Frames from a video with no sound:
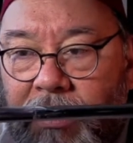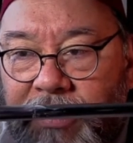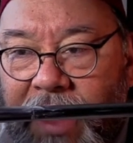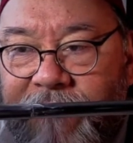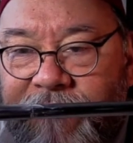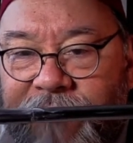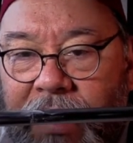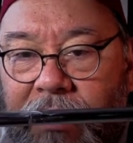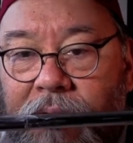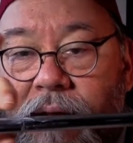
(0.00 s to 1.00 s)
that
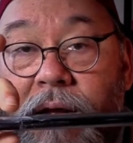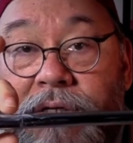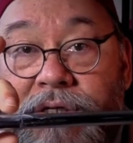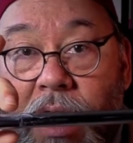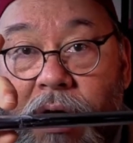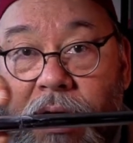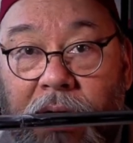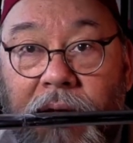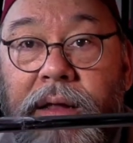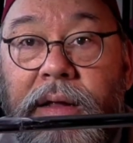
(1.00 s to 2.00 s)
fit a stocking